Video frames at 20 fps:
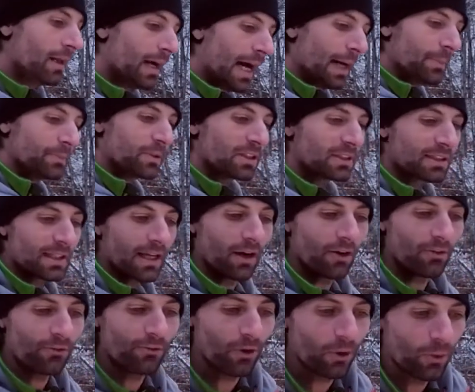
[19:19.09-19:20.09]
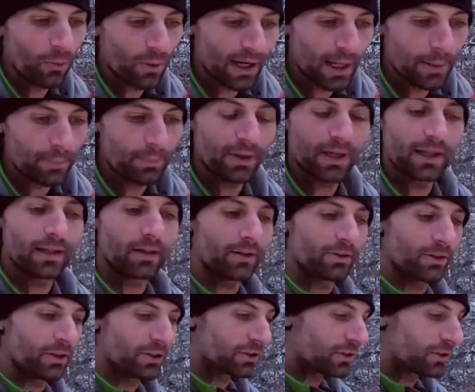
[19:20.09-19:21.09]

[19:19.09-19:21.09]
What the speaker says: I'm just careful when I put it on the